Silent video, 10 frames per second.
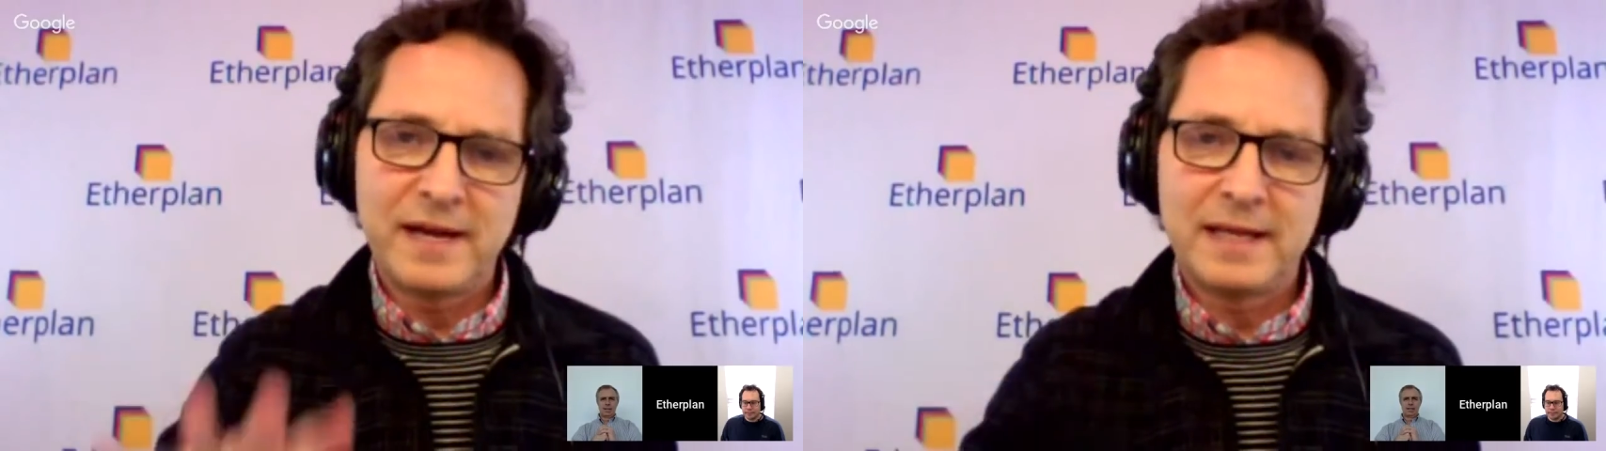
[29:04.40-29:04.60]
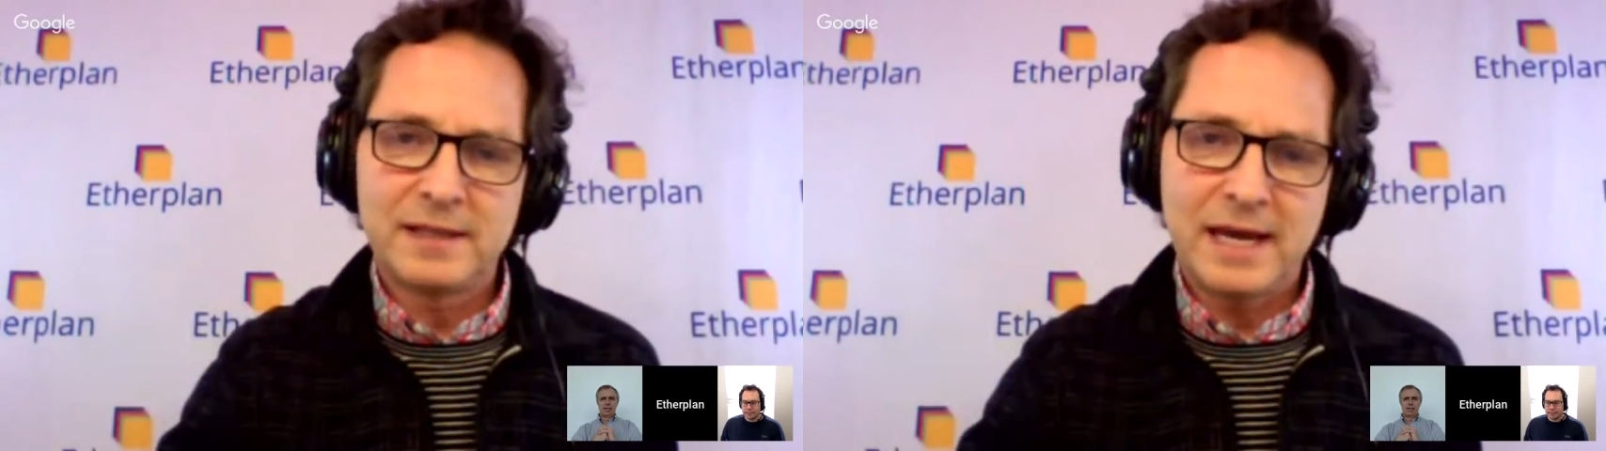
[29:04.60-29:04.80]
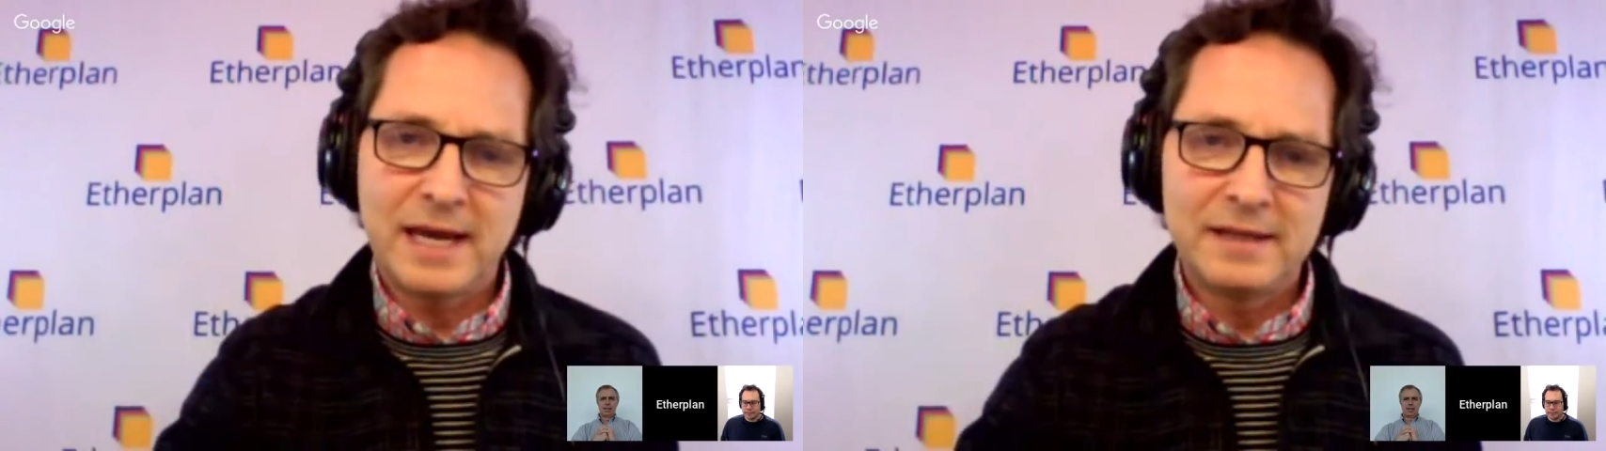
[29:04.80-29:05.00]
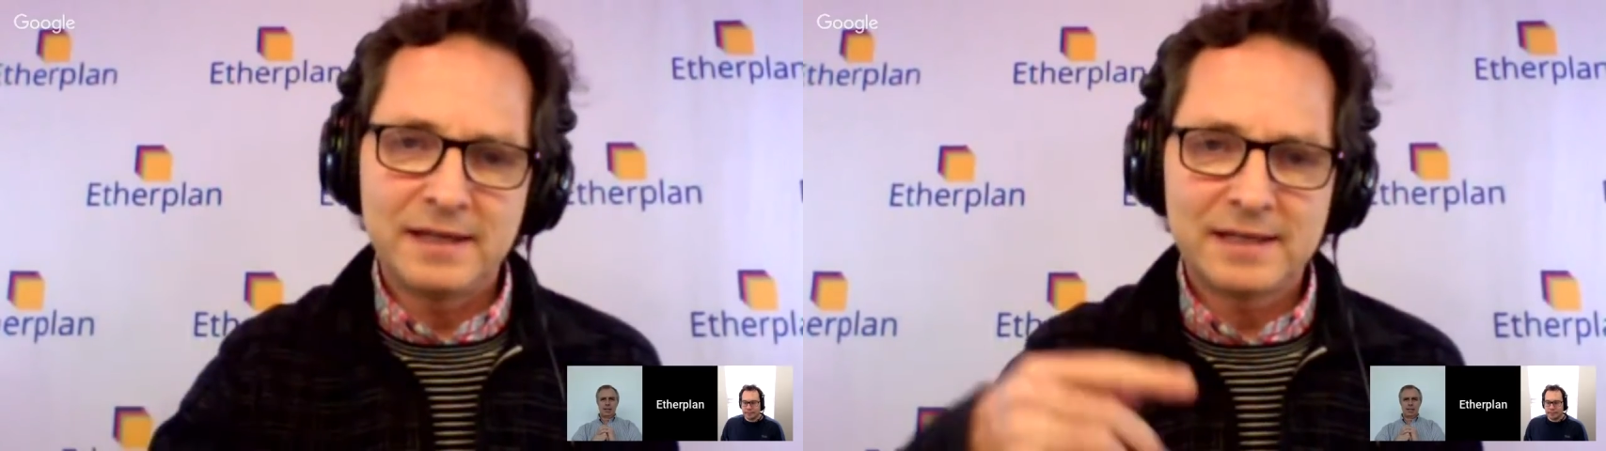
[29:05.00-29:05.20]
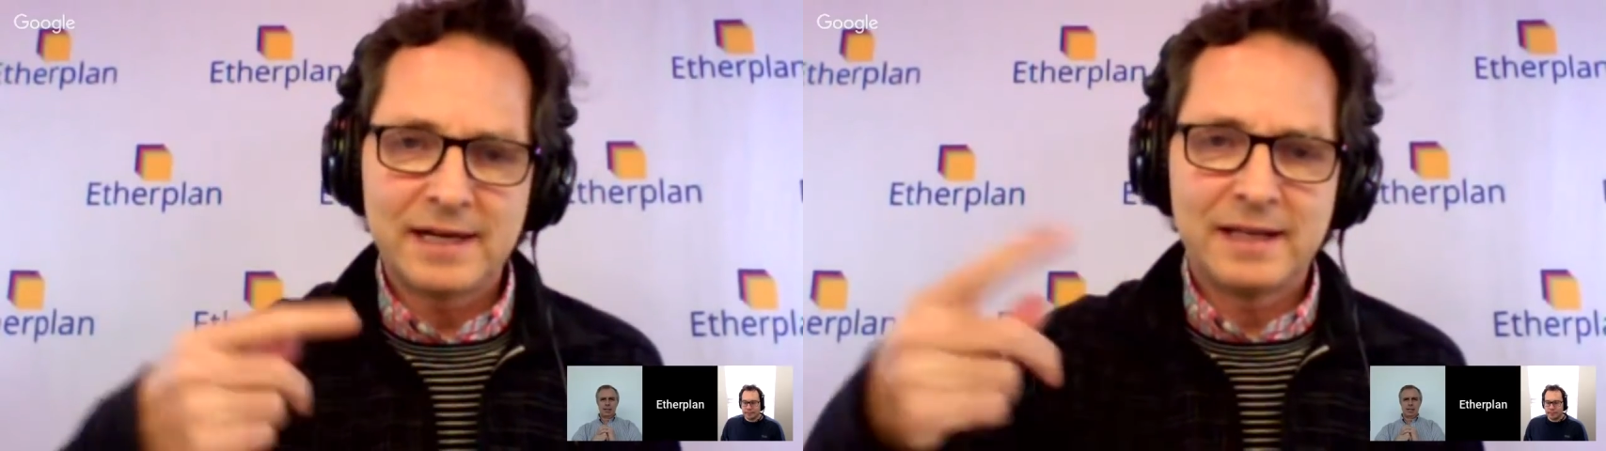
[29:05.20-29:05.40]

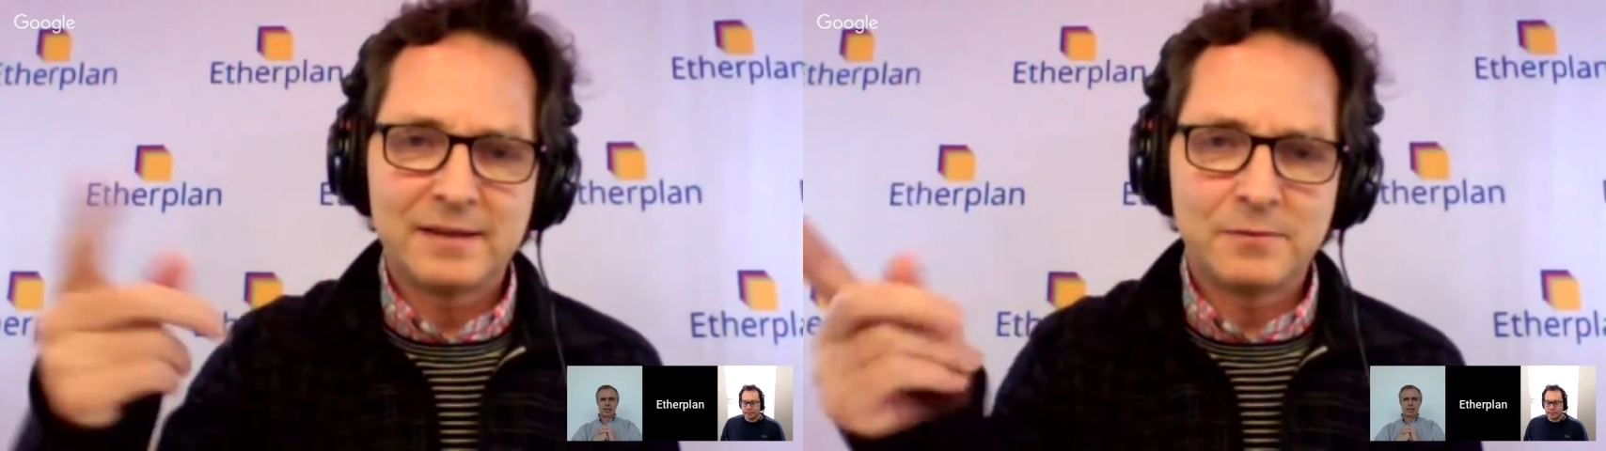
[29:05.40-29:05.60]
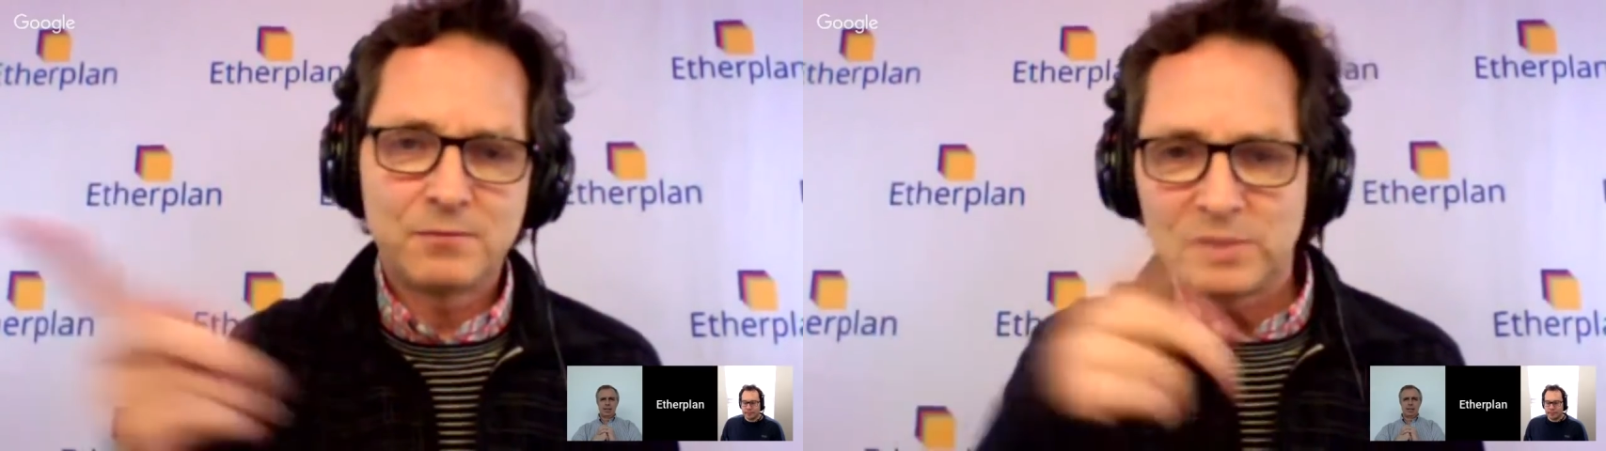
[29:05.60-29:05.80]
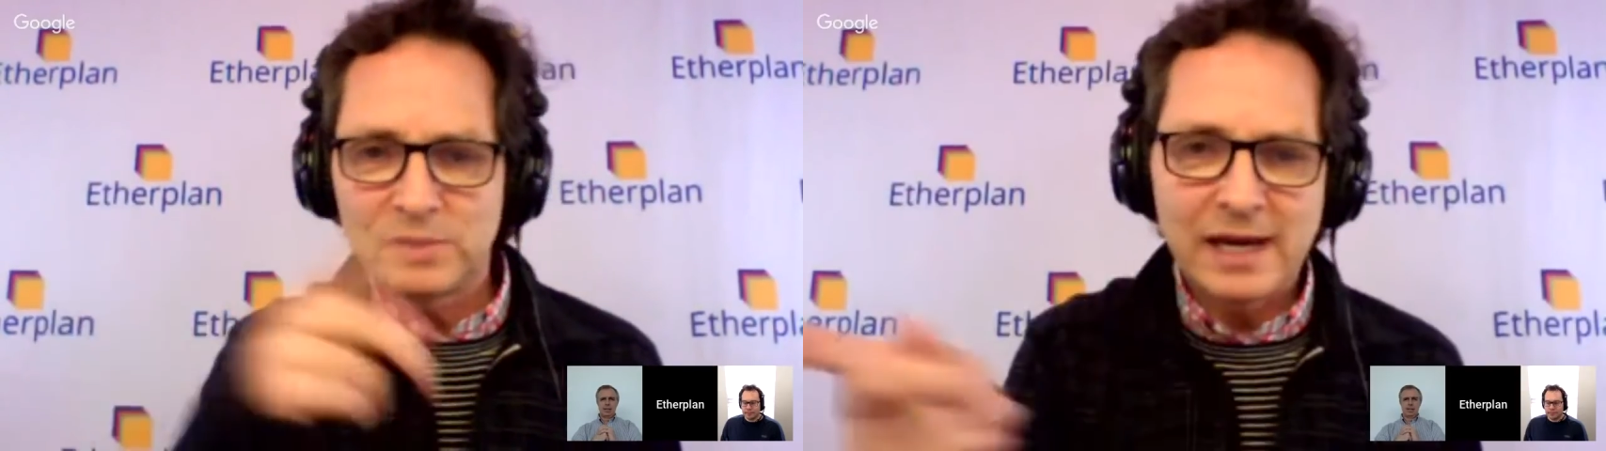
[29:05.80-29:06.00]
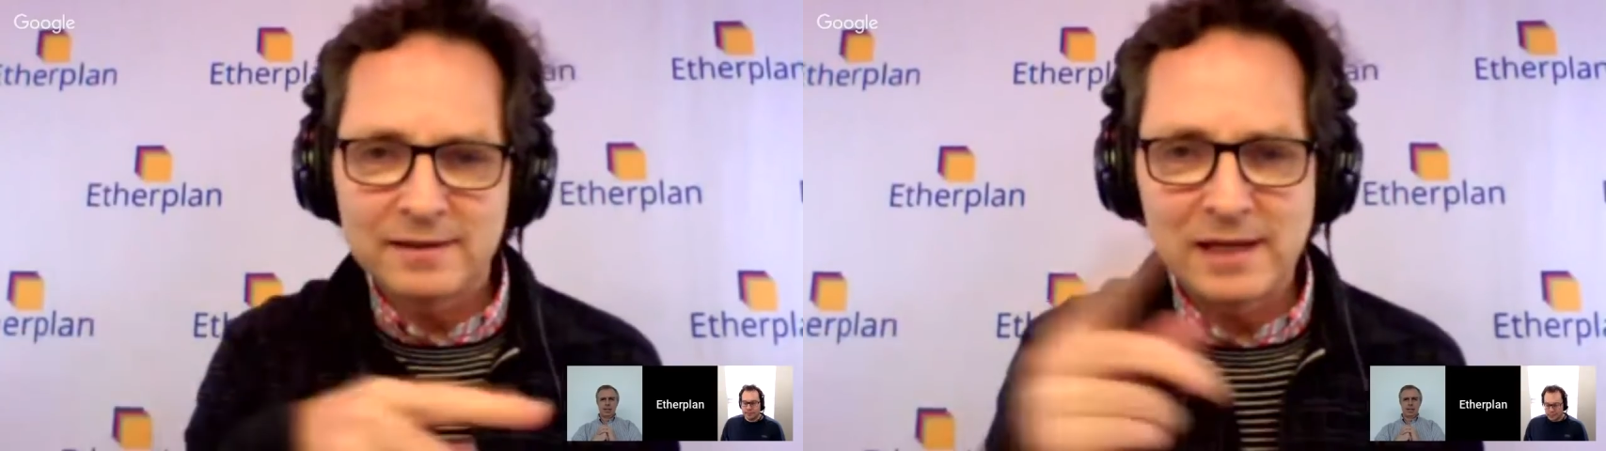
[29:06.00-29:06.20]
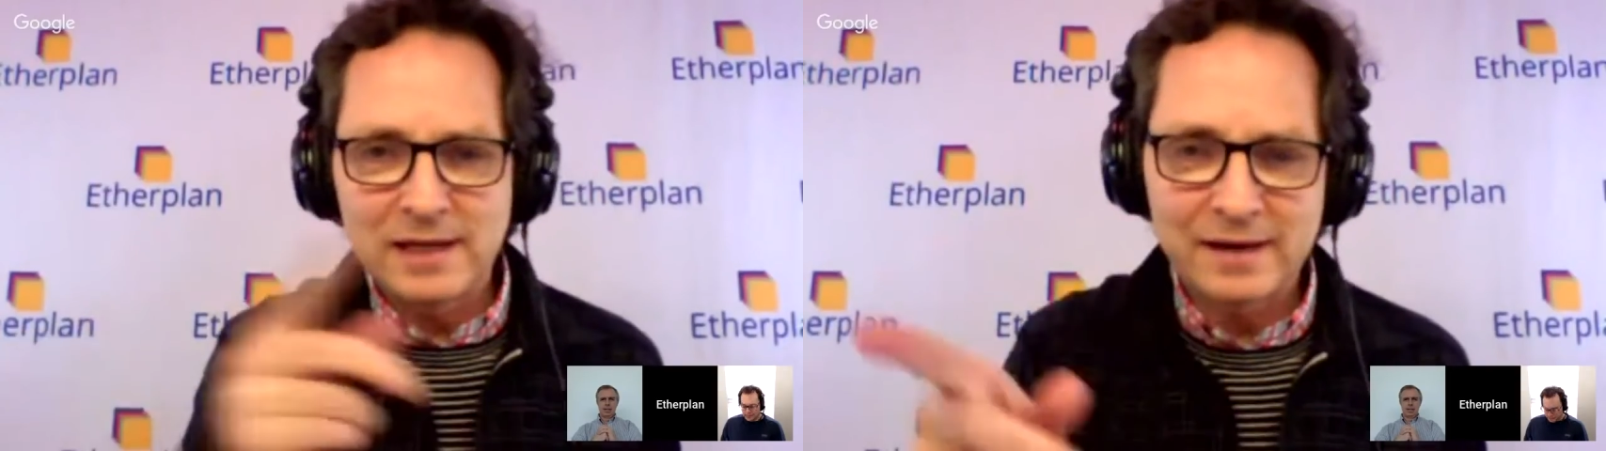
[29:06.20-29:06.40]
ASICs, and it rotates
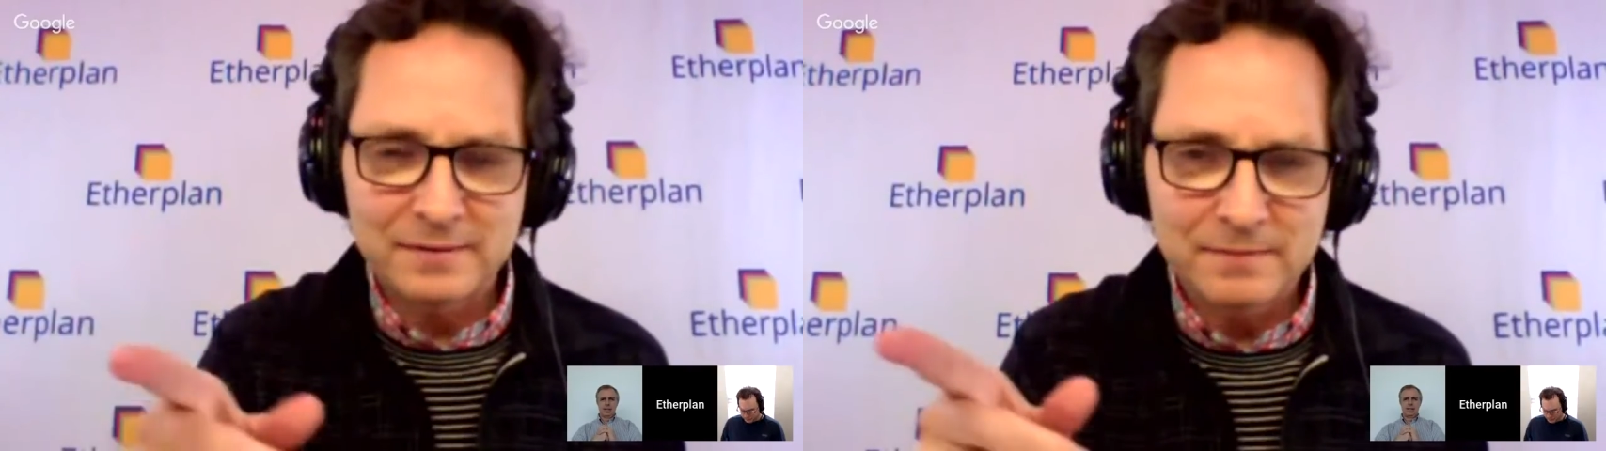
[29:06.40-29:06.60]
like